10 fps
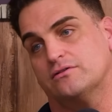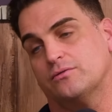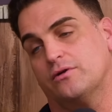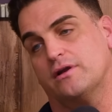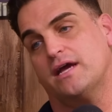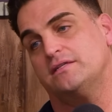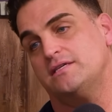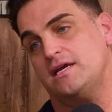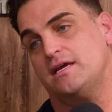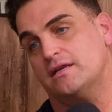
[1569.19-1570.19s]
So we're
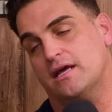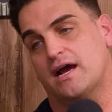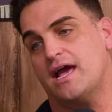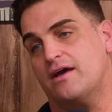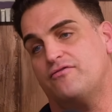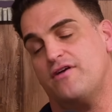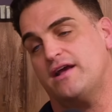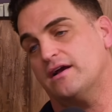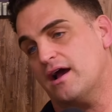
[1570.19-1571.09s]
19, and I had fake.